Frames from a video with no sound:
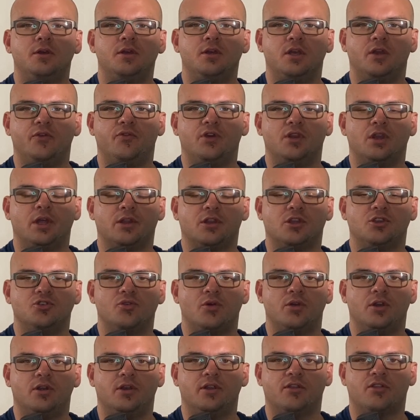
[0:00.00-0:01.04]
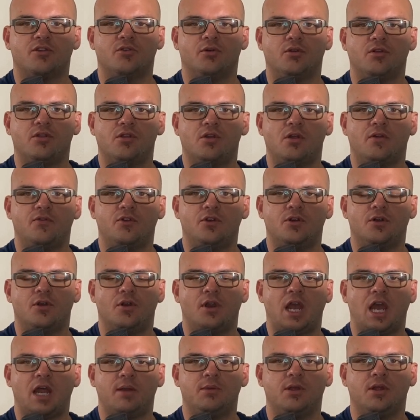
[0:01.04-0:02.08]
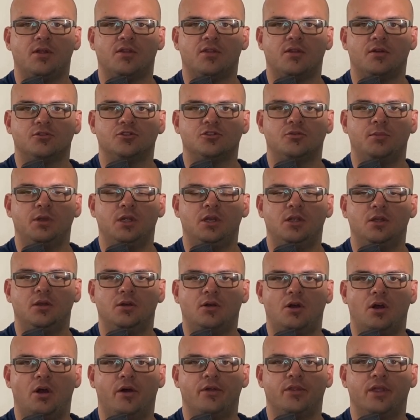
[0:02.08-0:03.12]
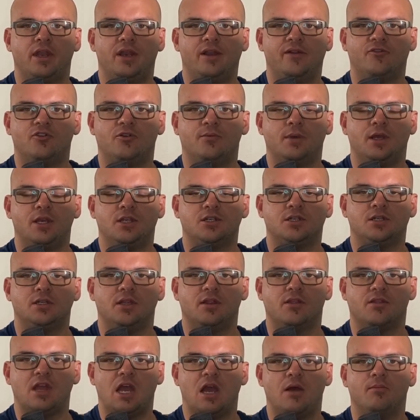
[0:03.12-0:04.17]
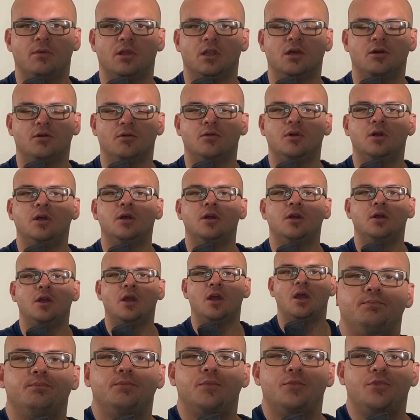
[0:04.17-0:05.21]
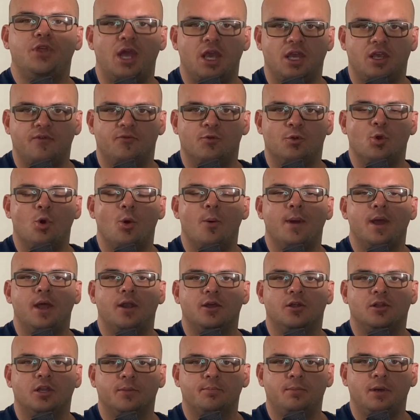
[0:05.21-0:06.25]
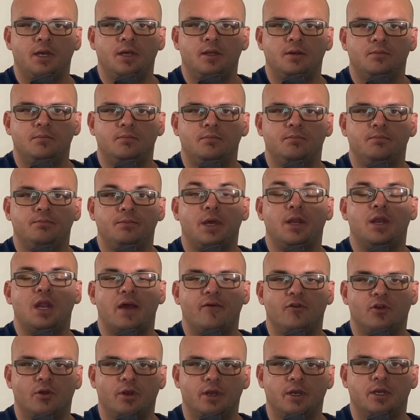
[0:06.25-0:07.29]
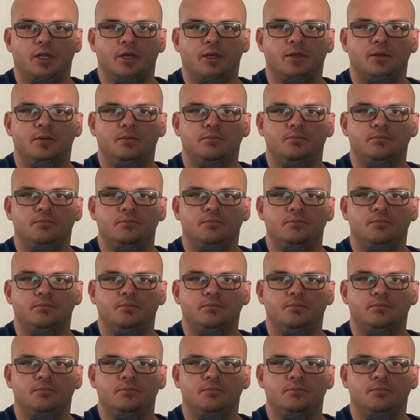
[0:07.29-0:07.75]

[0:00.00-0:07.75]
If you'd like to join our Discord server or add me on social media, all that information is down below. Thank you for going on to Clickbait, and have a great day.